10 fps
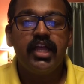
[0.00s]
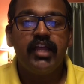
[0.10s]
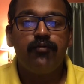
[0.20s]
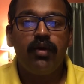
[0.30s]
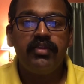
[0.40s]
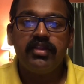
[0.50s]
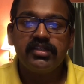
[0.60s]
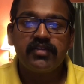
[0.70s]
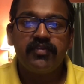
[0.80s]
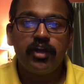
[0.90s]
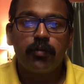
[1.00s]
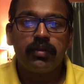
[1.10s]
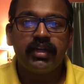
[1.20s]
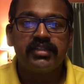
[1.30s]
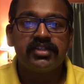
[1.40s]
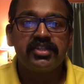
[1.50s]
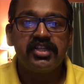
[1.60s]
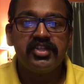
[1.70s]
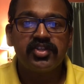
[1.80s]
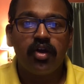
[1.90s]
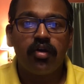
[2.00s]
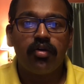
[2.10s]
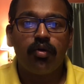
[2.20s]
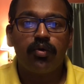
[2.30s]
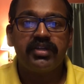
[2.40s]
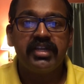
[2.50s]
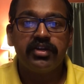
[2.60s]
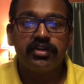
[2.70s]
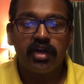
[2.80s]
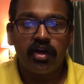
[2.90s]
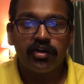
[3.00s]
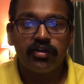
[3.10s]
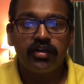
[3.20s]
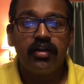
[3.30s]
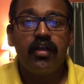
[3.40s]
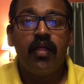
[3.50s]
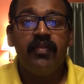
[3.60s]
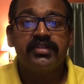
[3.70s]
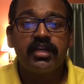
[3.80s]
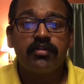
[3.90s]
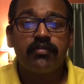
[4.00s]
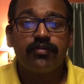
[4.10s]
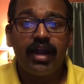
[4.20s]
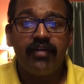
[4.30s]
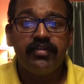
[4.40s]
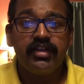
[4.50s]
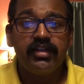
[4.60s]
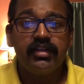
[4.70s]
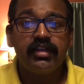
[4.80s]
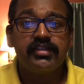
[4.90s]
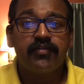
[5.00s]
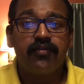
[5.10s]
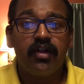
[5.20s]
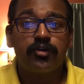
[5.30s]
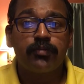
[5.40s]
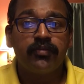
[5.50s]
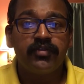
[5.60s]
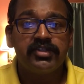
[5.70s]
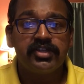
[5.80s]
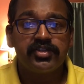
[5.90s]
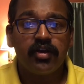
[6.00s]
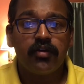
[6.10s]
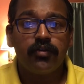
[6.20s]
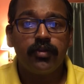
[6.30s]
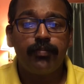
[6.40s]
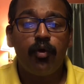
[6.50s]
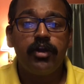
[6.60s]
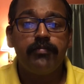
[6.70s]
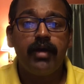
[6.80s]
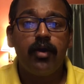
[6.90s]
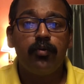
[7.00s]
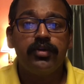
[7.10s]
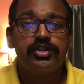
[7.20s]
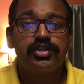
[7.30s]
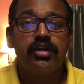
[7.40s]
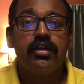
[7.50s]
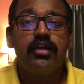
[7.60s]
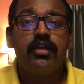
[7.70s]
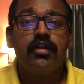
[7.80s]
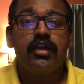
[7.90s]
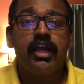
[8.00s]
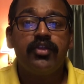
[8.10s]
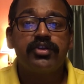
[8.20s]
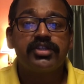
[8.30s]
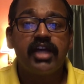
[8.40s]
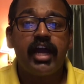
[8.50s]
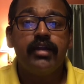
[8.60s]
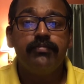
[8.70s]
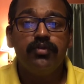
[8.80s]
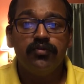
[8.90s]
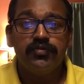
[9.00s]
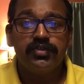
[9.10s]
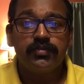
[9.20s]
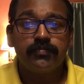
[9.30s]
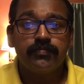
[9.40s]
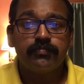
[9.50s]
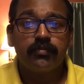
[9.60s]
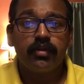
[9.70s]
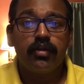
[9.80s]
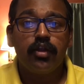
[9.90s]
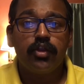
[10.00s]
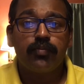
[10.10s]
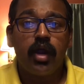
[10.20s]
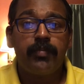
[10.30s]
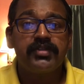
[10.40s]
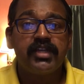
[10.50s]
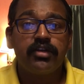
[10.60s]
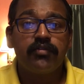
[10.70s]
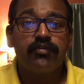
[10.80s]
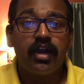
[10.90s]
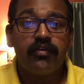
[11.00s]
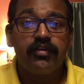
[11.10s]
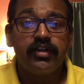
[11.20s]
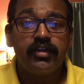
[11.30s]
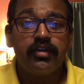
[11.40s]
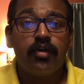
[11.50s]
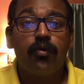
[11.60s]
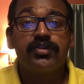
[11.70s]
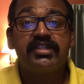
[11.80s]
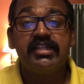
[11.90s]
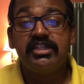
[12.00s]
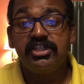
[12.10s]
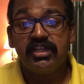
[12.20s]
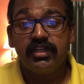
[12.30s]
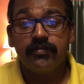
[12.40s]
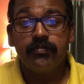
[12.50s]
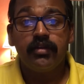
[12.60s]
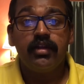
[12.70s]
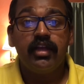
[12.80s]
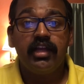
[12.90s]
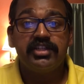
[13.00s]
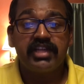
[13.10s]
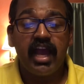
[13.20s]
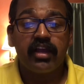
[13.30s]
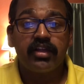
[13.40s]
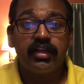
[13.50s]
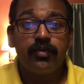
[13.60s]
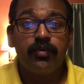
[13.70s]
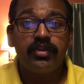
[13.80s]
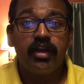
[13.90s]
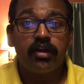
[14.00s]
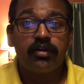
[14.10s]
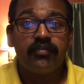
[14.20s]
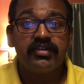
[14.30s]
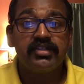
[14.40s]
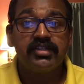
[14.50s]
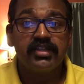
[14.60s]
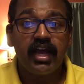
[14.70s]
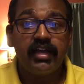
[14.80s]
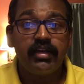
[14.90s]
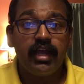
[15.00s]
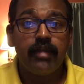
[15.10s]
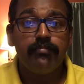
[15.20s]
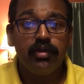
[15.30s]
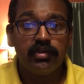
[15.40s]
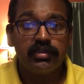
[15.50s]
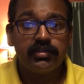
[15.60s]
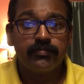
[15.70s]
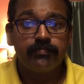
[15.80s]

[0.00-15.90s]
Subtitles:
If one thinks of an airplane as a seesaw or teeter-totter, the center of gravity is the fulcrum of the seesaw, the point about which either side moves. The proper center of gravity, or CG, is calculated when the aircraft is designed and built.